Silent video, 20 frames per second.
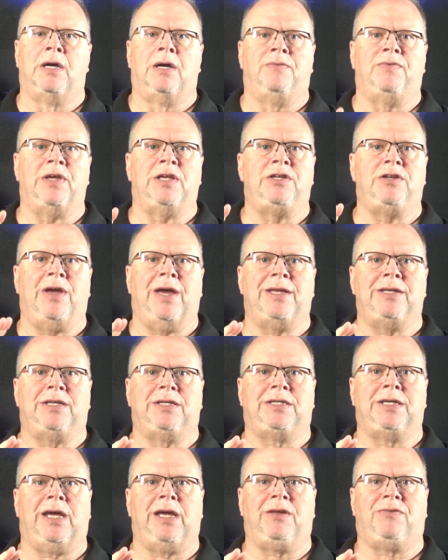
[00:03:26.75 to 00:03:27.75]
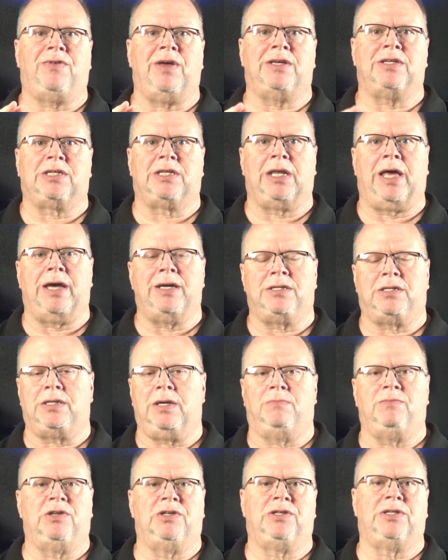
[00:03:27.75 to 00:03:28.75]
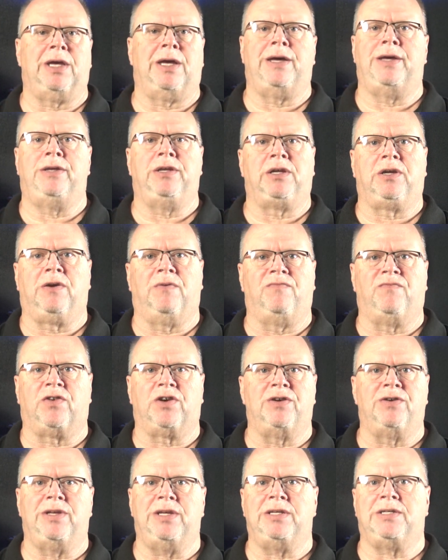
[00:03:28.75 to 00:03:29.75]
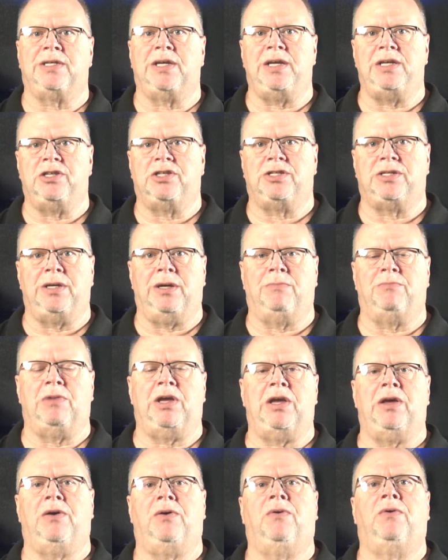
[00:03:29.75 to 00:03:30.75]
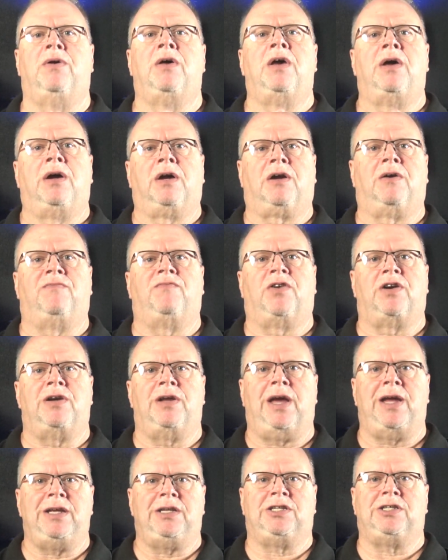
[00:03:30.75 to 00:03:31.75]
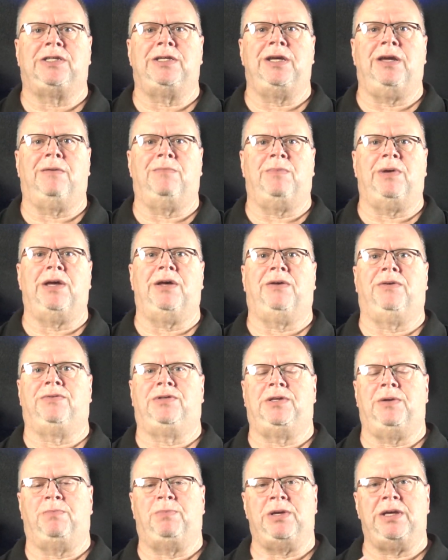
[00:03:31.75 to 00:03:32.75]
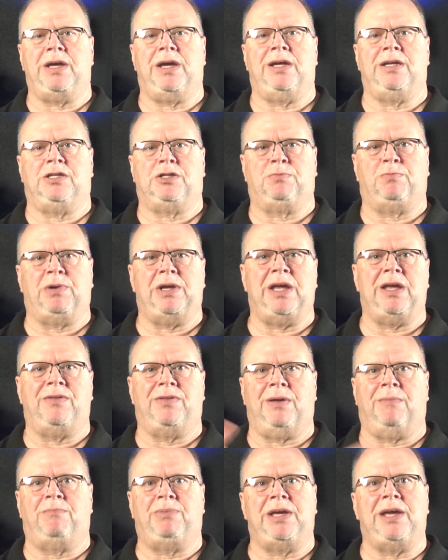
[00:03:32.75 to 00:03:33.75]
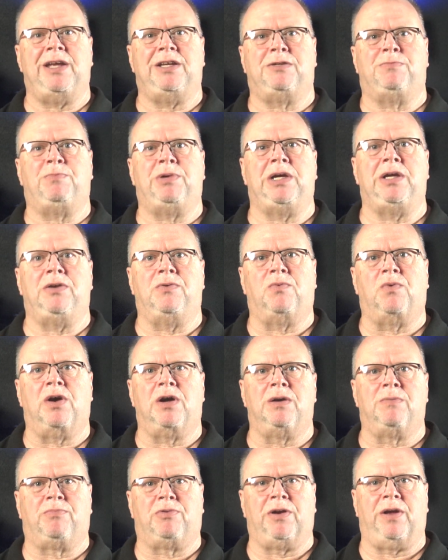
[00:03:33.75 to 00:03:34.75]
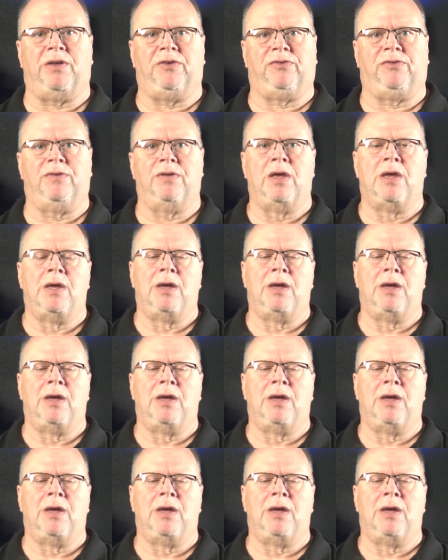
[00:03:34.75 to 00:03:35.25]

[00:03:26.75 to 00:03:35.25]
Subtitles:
Then you had to take that sliced up design and convert it to HTML, convert HTML to PHP, and then PHP to WordPress.